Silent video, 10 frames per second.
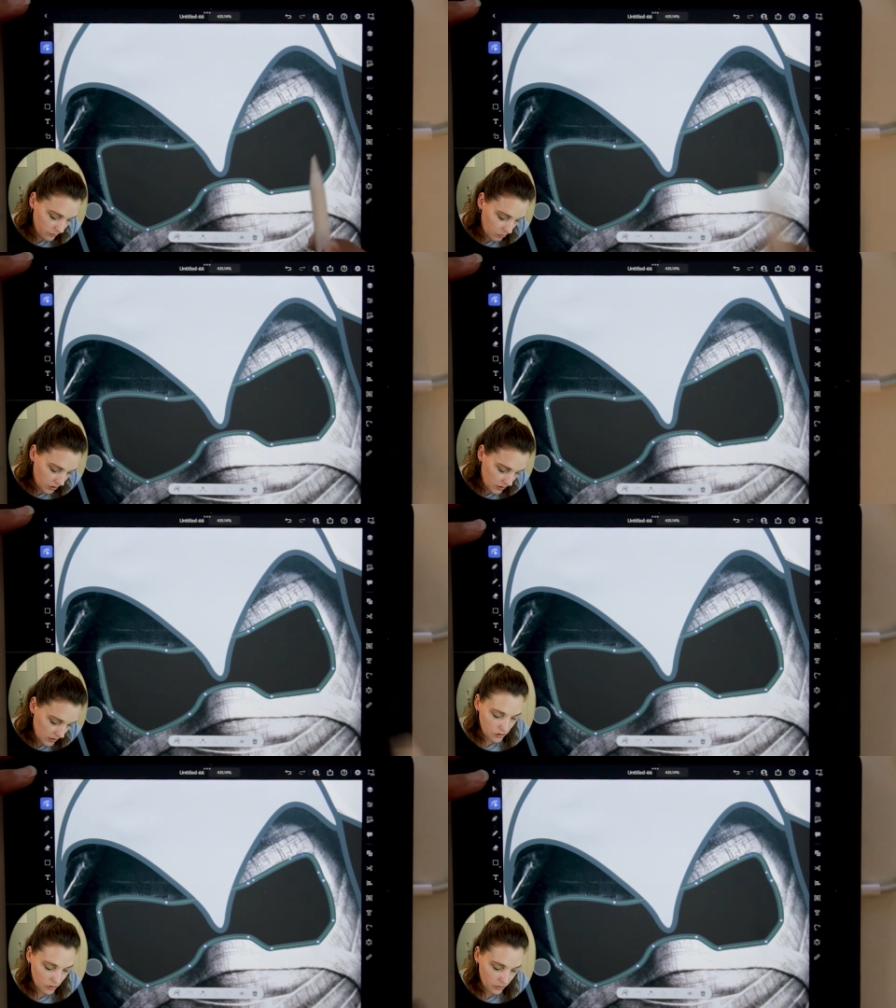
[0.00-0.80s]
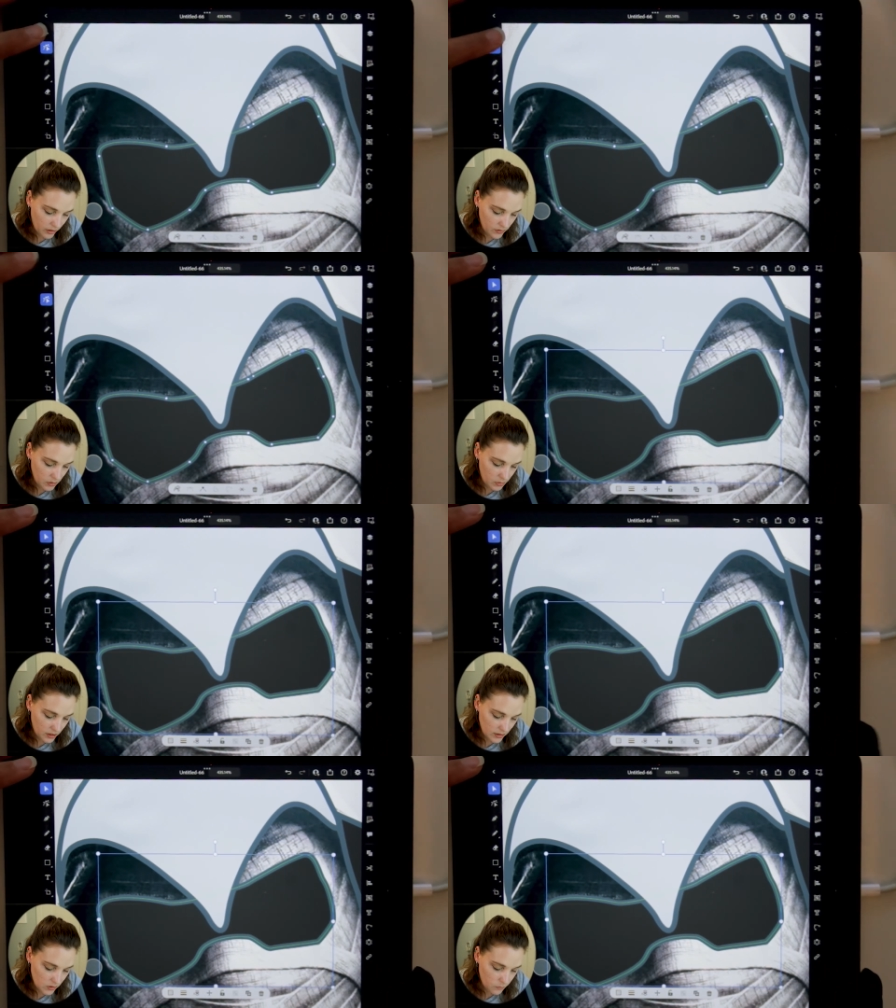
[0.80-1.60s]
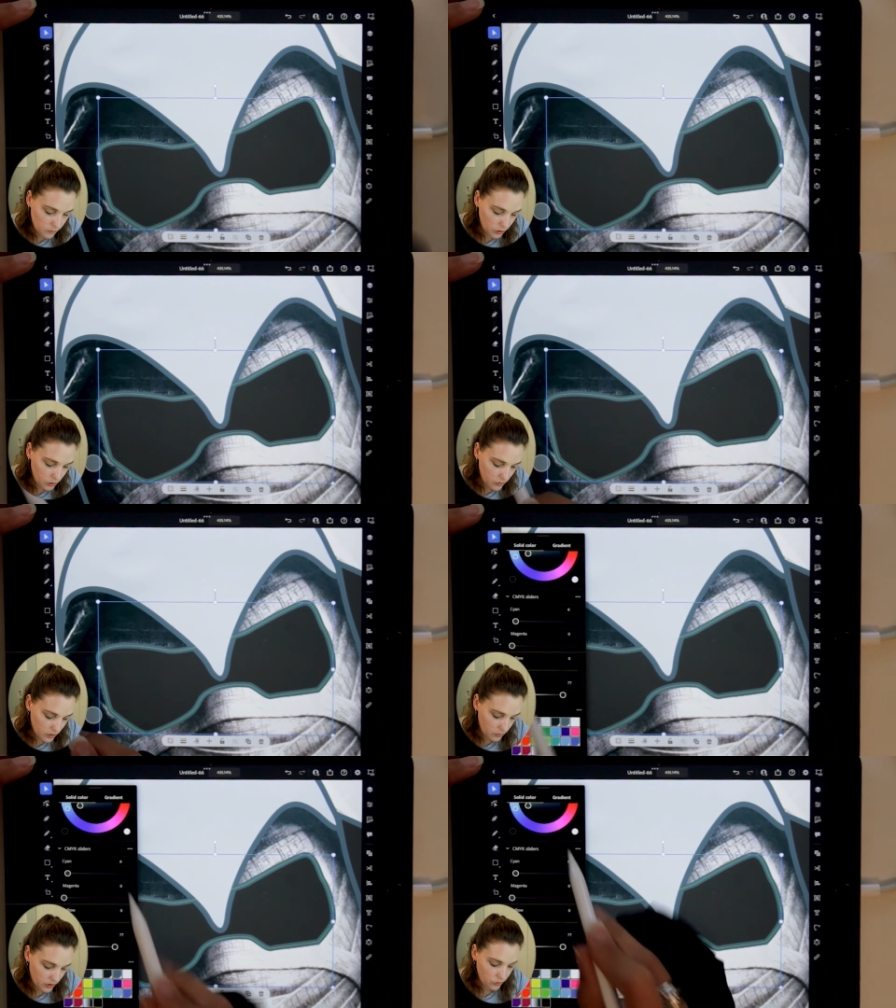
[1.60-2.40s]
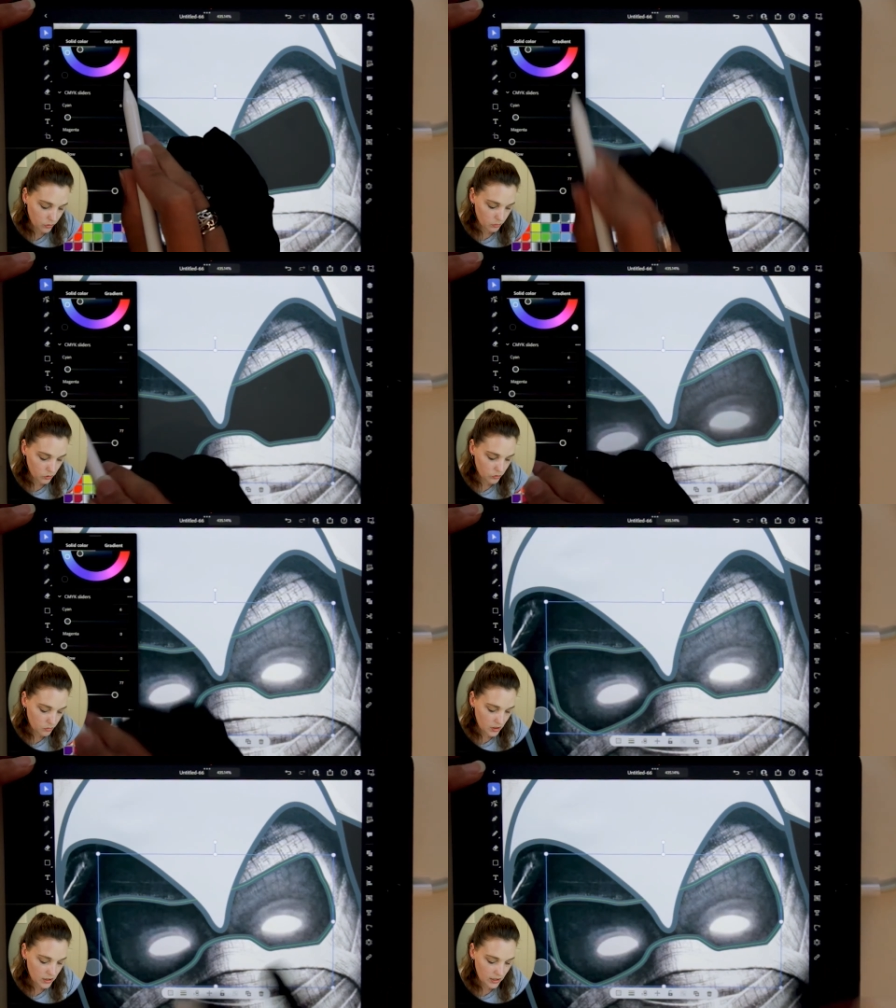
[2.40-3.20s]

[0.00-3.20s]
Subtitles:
because you don't have to be as fluid with your movement